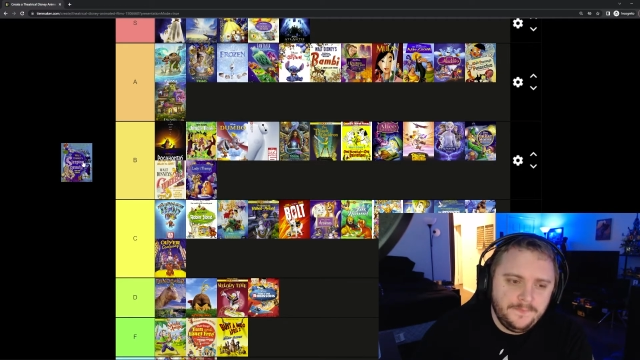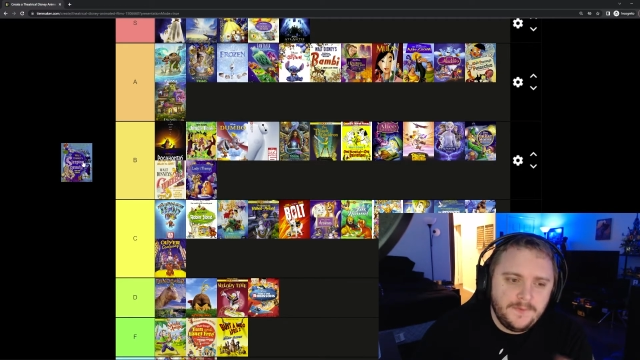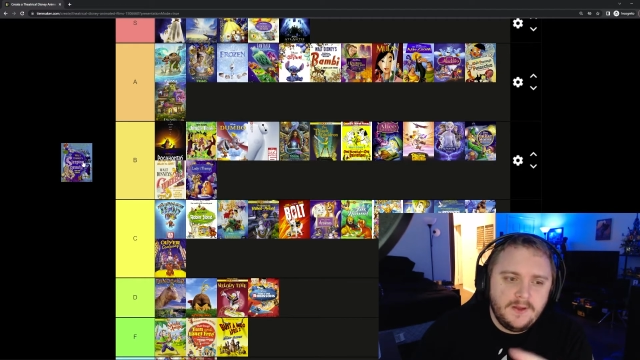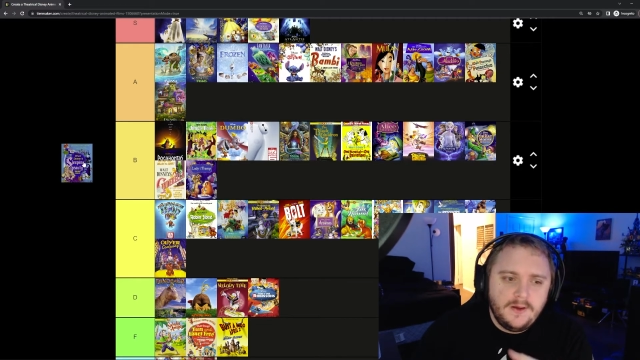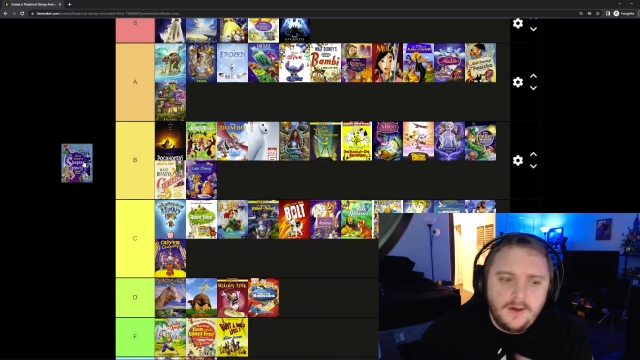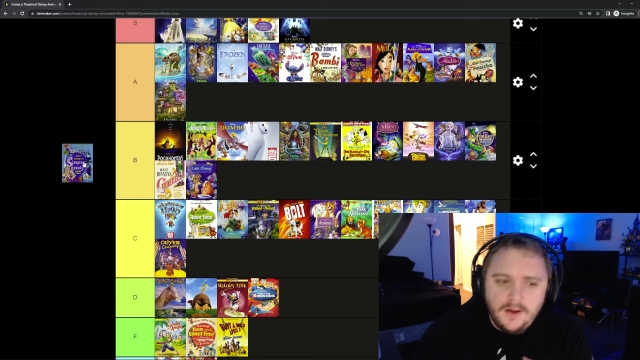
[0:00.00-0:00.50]

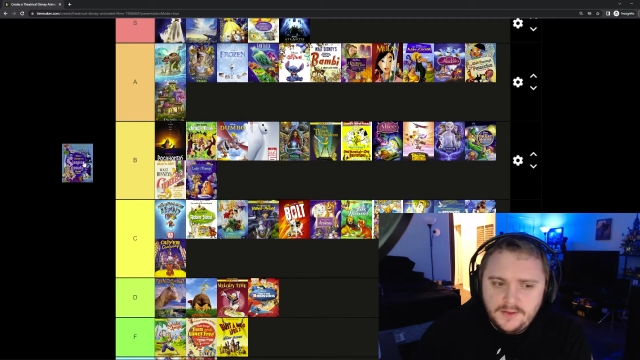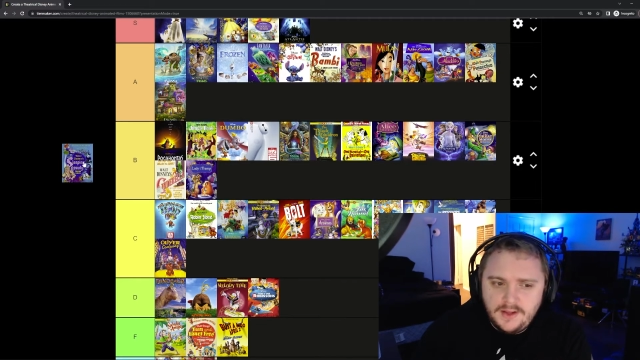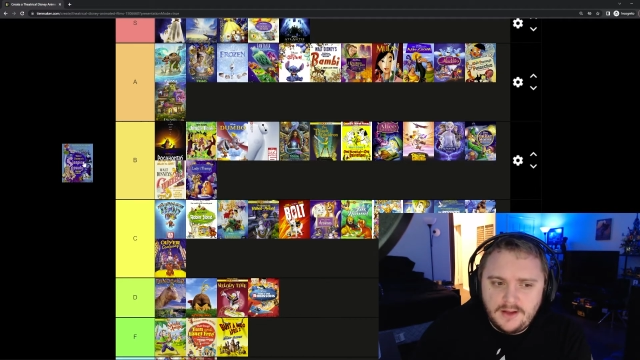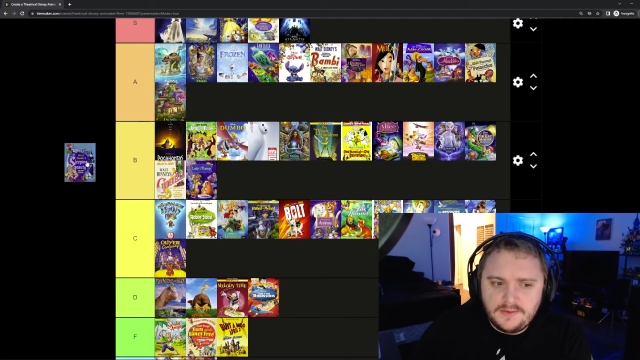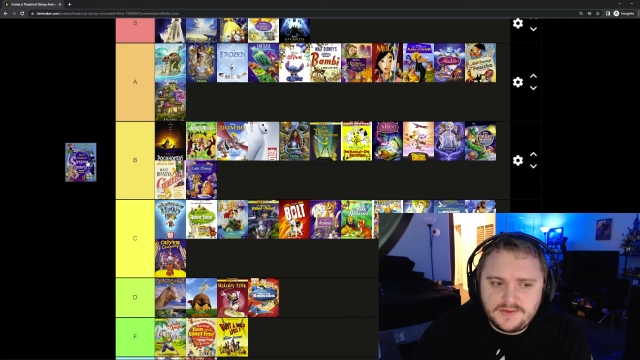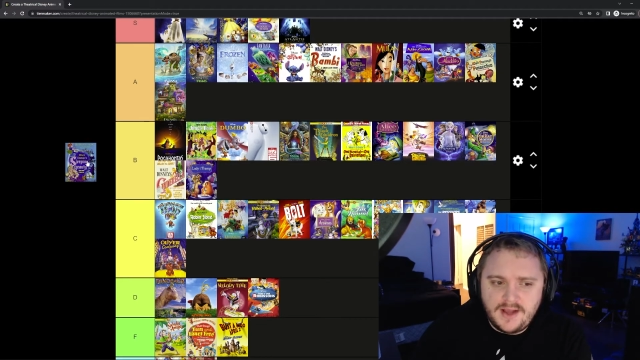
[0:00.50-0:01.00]
On the
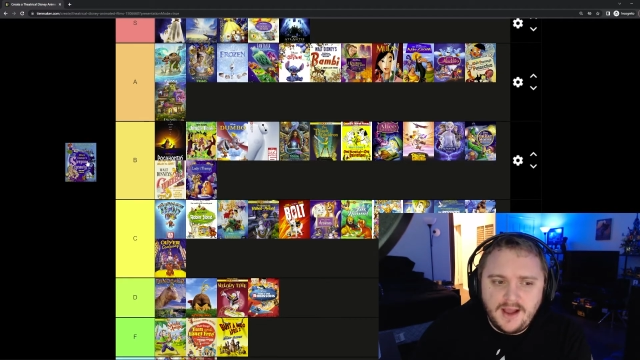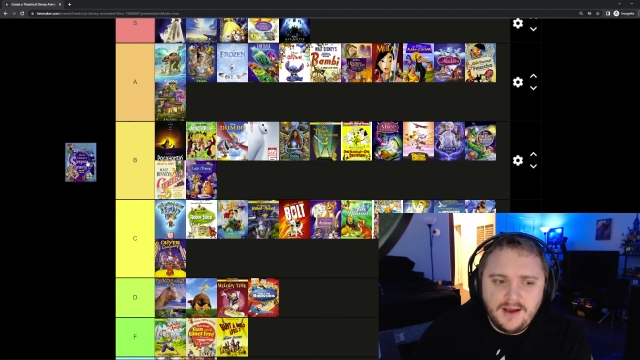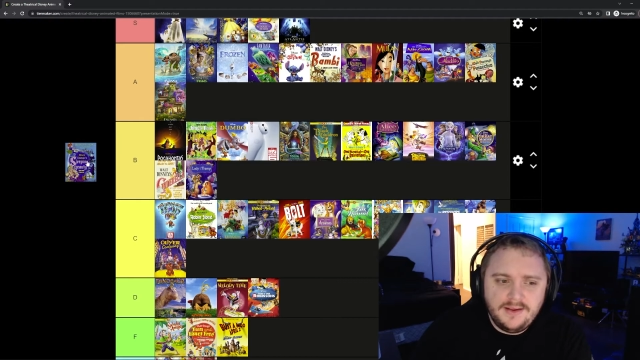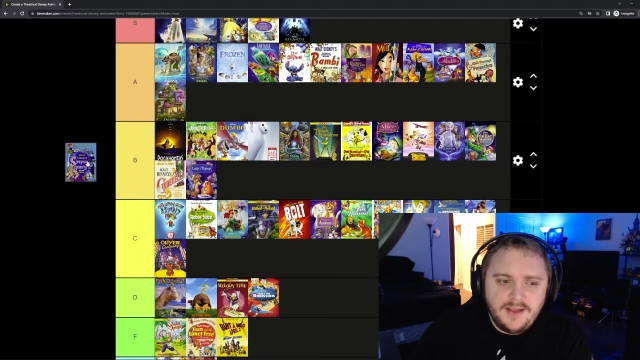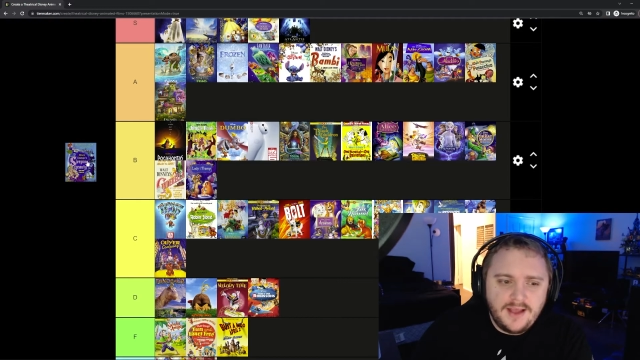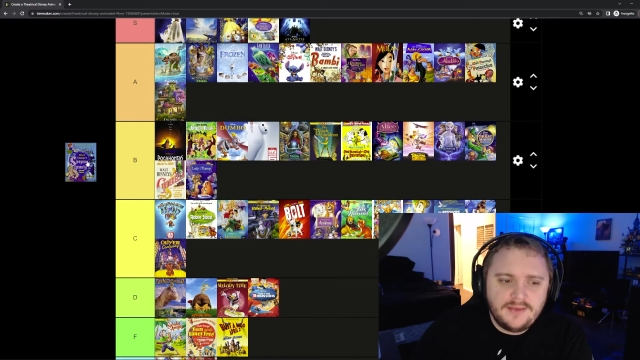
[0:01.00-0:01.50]
outside,
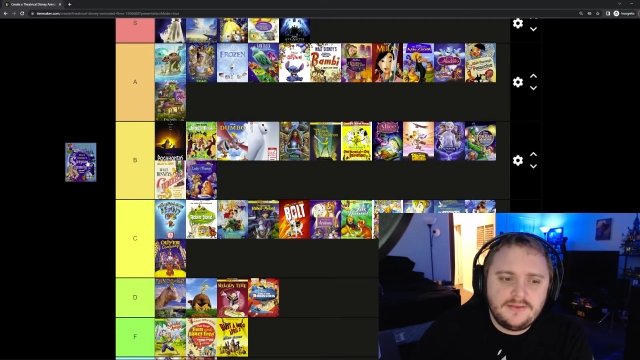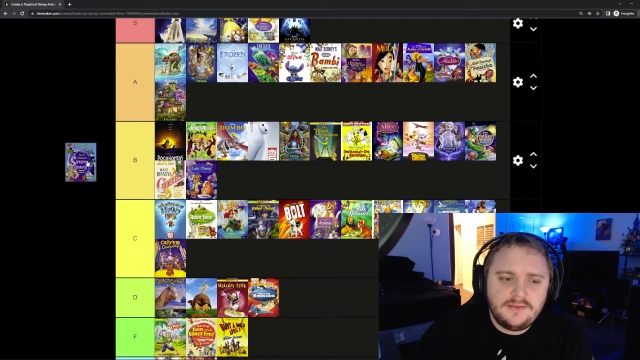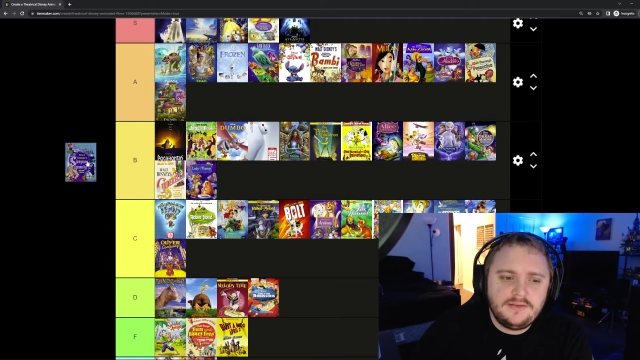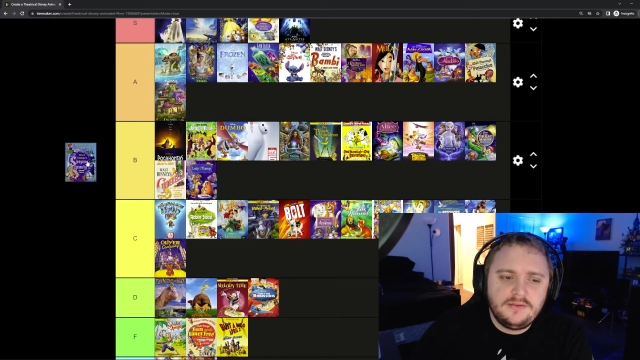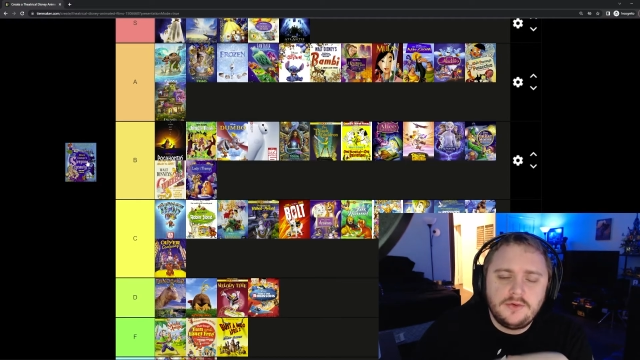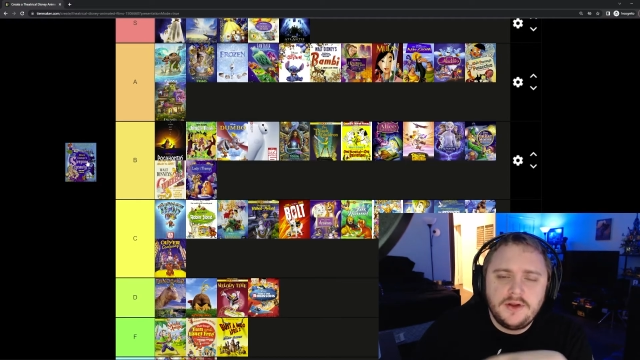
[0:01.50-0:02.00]
yes, the
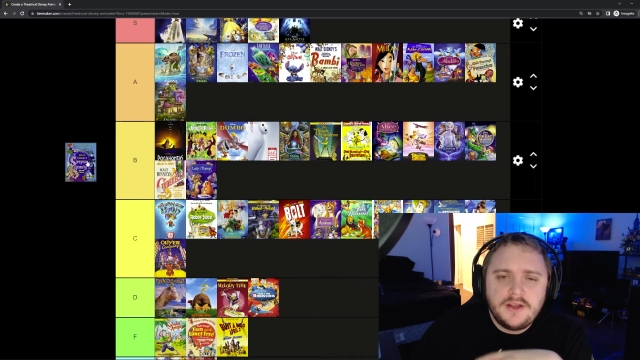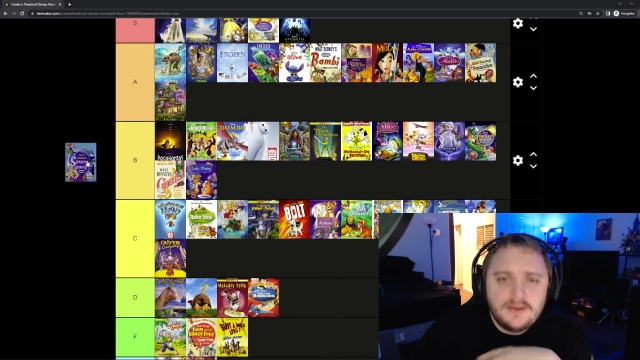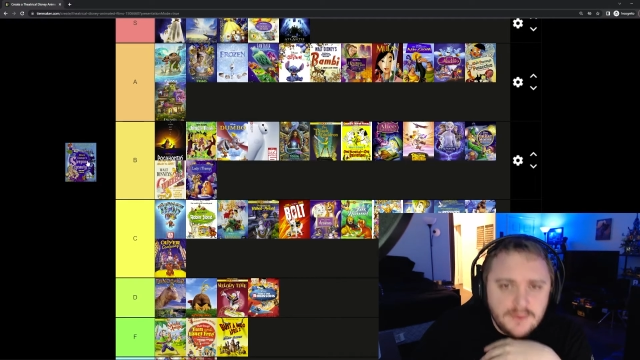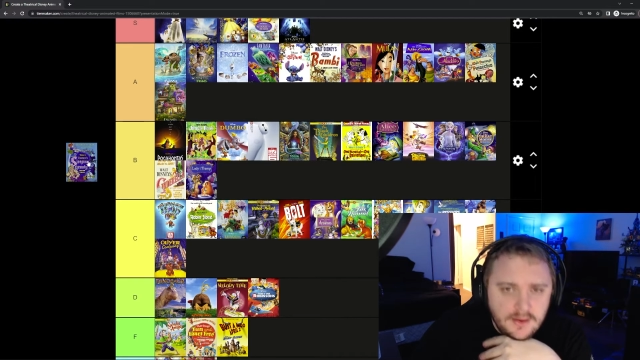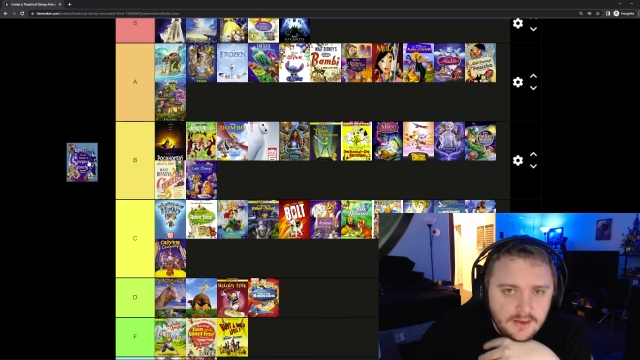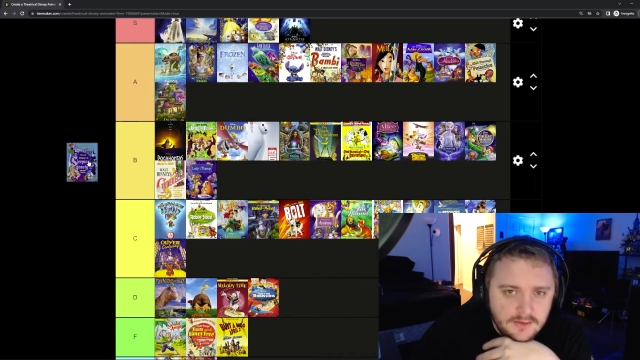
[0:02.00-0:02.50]
story can be a